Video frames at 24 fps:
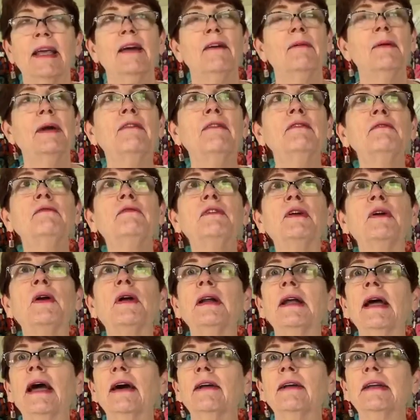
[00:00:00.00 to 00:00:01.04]
We figured
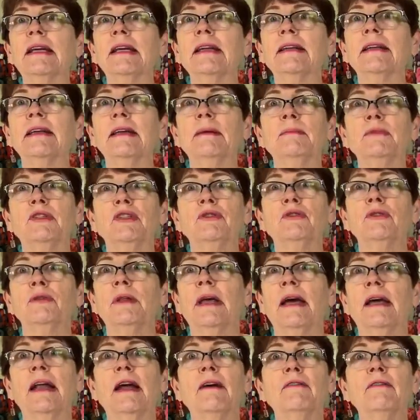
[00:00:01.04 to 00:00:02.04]
out how to get him to do that.